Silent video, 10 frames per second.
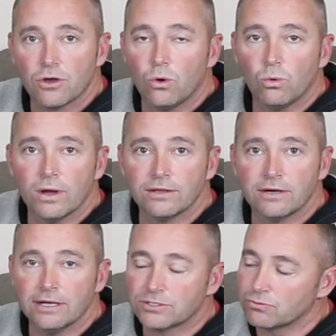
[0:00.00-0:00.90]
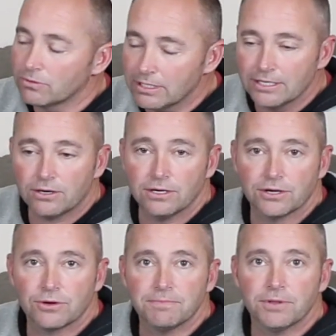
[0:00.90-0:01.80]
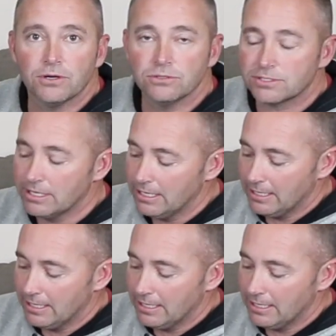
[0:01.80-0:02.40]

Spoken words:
cold weather, it's really hard to grip those.